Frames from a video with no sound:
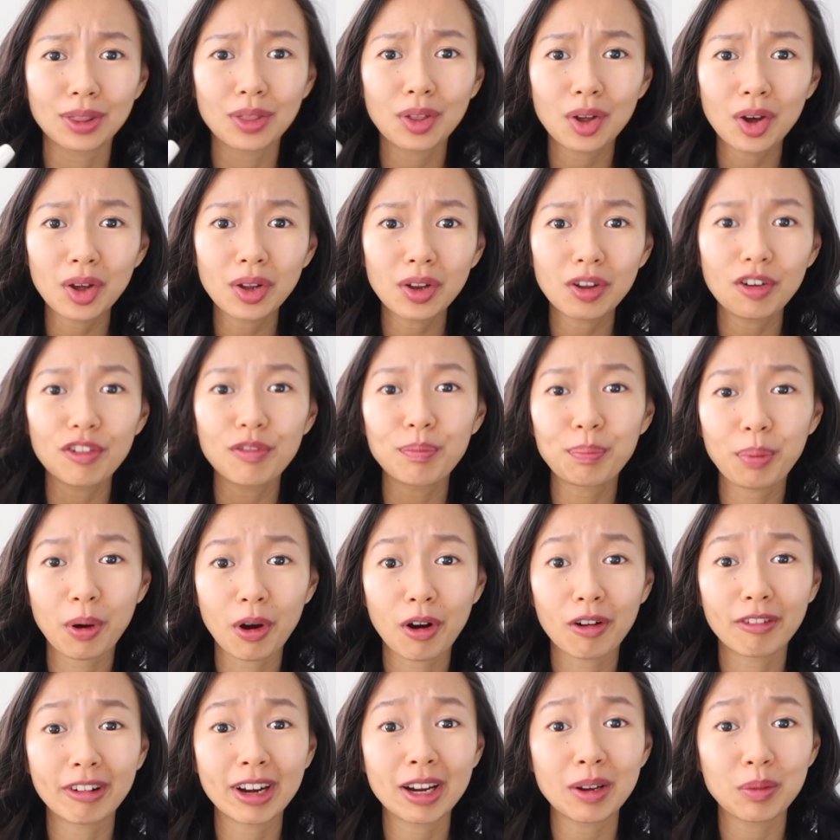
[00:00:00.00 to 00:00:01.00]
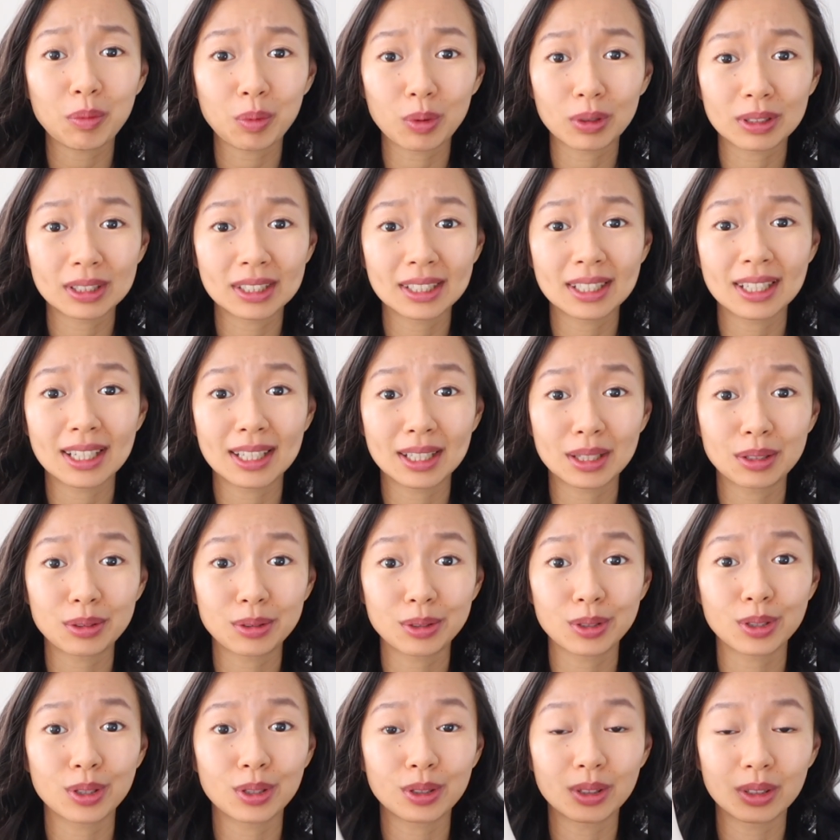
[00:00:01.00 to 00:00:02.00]
thought of pouring water
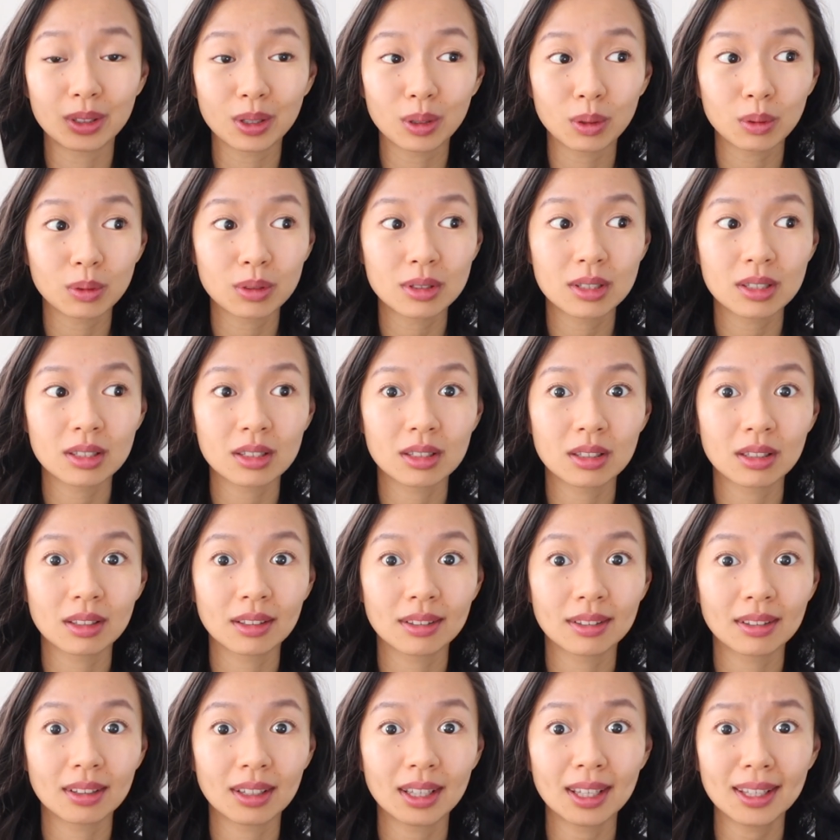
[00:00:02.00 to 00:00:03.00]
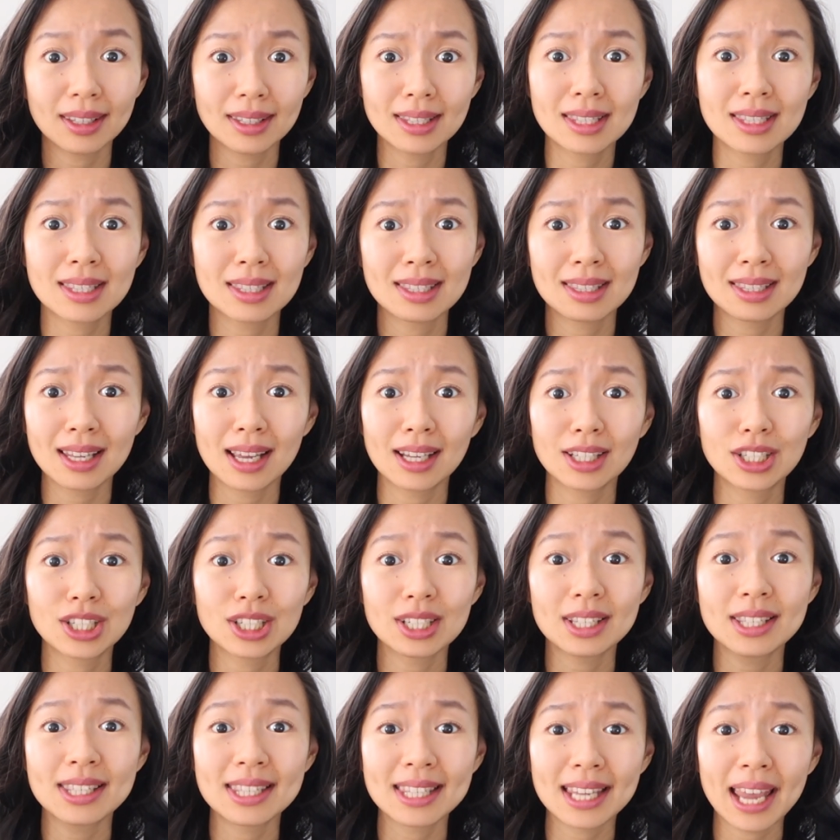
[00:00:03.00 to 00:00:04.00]
into your nose is
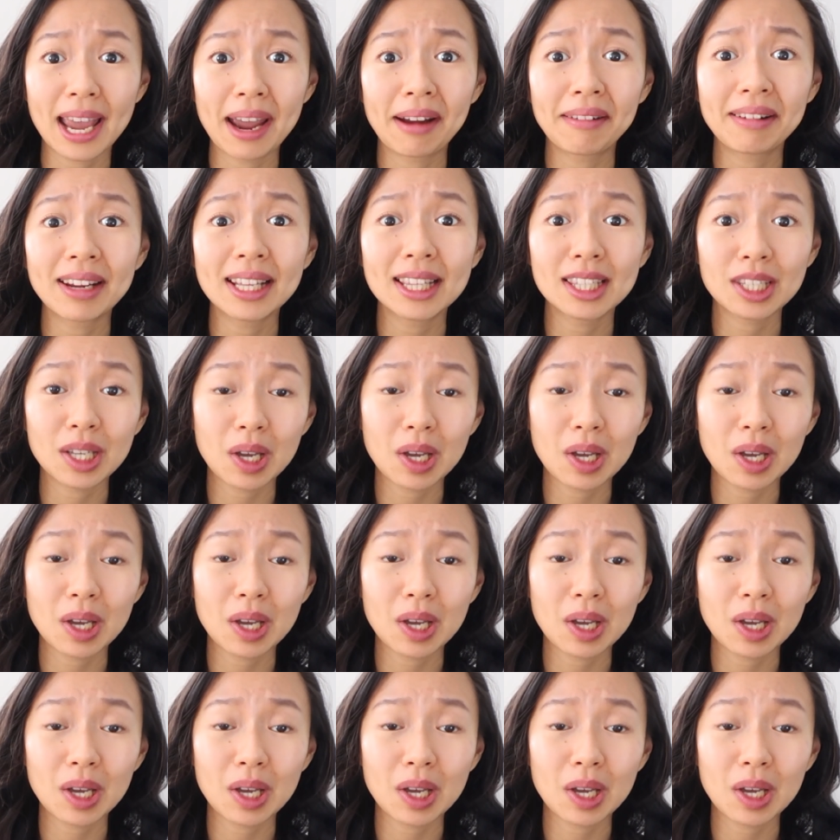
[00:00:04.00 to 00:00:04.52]
such a scary